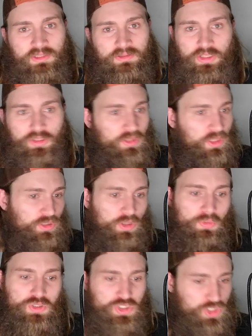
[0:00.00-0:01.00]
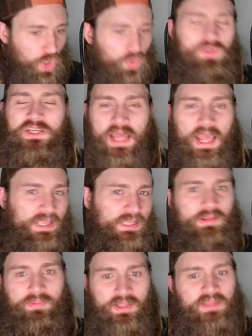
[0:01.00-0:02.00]
There was no denying
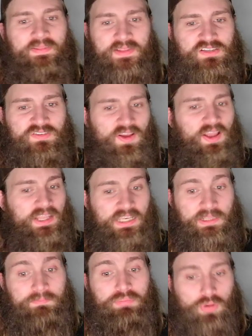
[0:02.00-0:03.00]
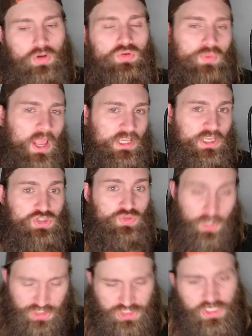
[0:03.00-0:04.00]
him in this fight, and he broke Rakic.
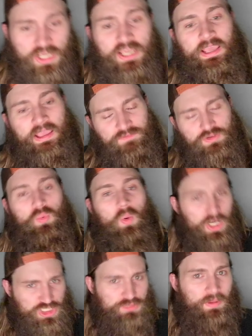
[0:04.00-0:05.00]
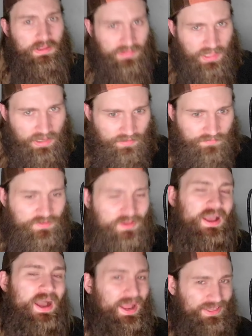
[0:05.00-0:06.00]
Which, if you watched my live,
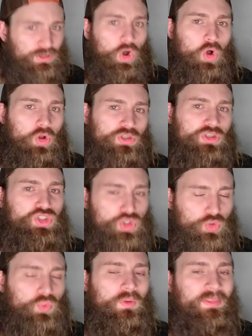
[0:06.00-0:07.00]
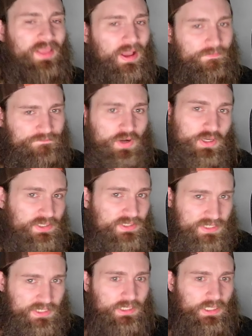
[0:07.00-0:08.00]
I called to a fucking
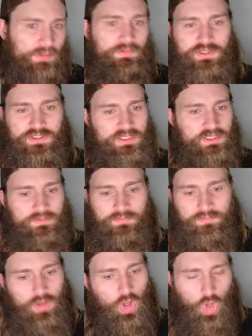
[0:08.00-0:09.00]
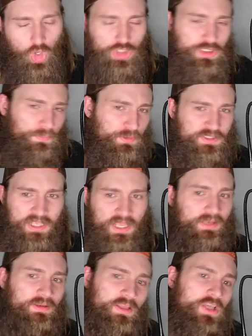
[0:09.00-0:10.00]
T. It was
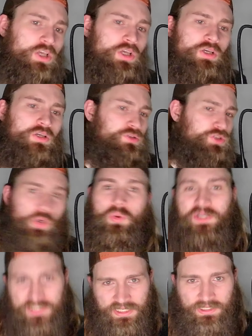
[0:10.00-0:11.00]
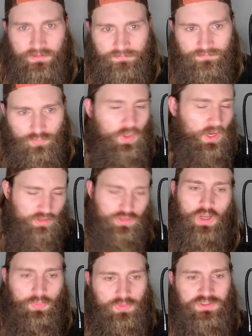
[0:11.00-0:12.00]
100% to a T. What I
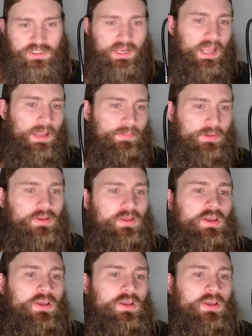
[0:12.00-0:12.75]
thought was gonna happen.